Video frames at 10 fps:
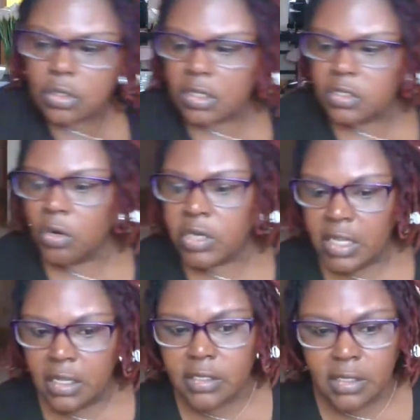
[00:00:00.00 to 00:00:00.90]
your
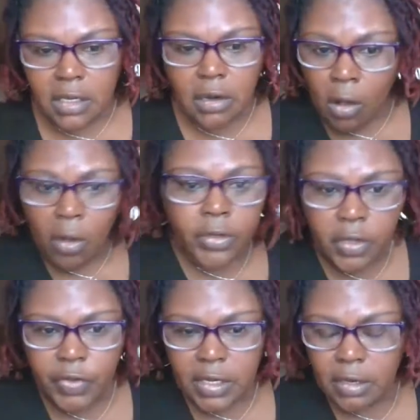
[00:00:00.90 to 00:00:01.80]
link is in all
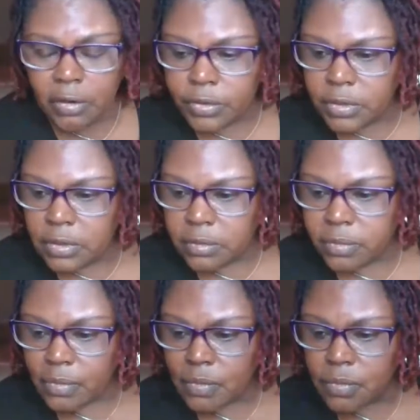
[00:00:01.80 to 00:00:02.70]
your videos,
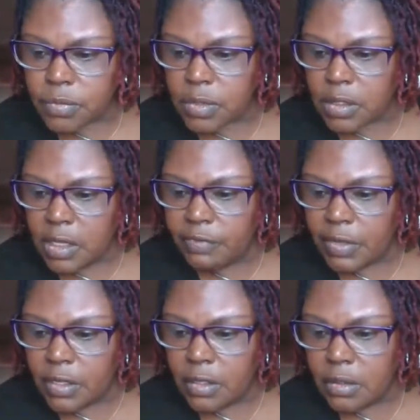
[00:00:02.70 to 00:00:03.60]

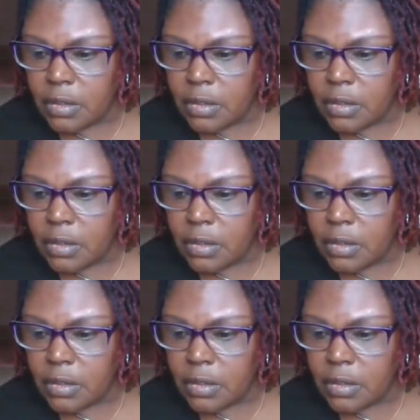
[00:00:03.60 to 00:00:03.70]
Kiva.